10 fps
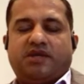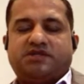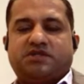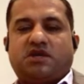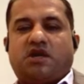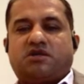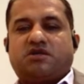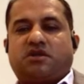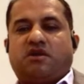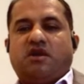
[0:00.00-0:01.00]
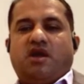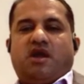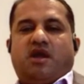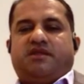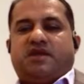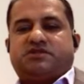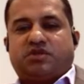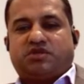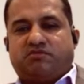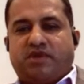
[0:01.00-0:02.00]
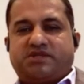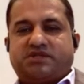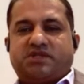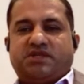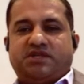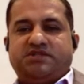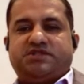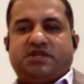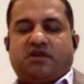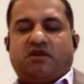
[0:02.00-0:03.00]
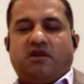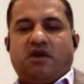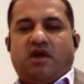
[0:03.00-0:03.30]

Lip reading: as a doctor, and that's what makes it easier.